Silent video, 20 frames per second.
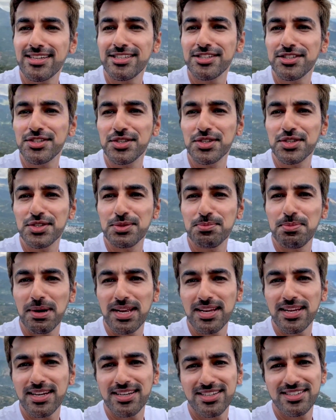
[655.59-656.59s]
need to go to
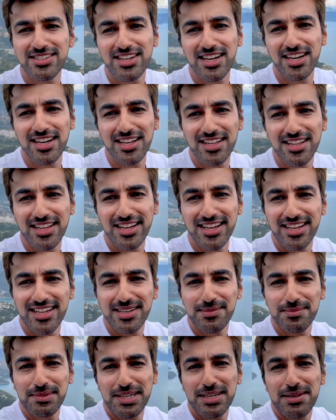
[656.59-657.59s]
Panajachel
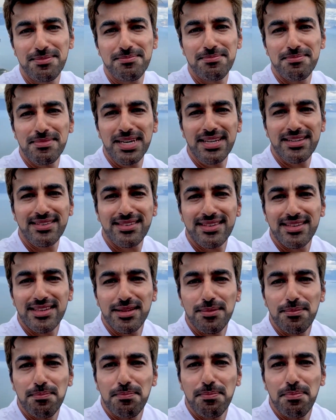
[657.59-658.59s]
and I'm gonna miss
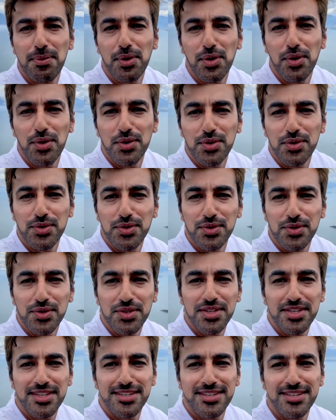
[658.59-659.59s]
the
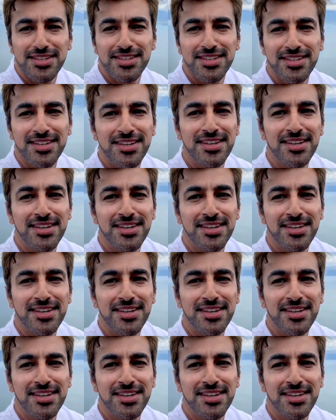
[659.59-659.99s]
boat.